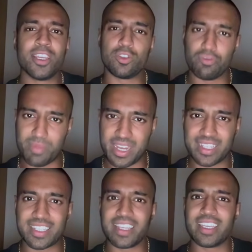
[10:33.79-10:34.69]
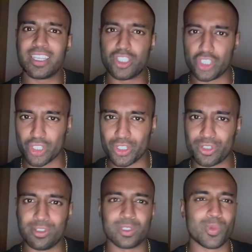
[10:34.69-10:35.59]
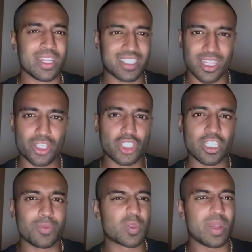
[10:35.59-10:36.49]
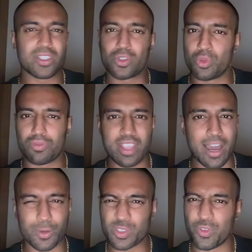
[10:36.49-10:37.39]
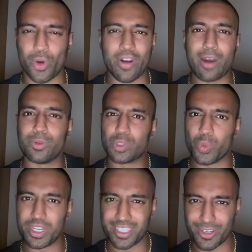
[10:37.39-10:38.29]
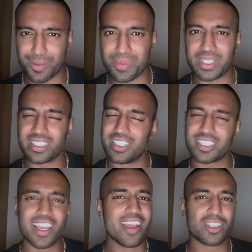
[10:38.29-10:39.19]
you've meditated, journaled, went to the gym, spent 2, 3 hours, 4 hours working on a business,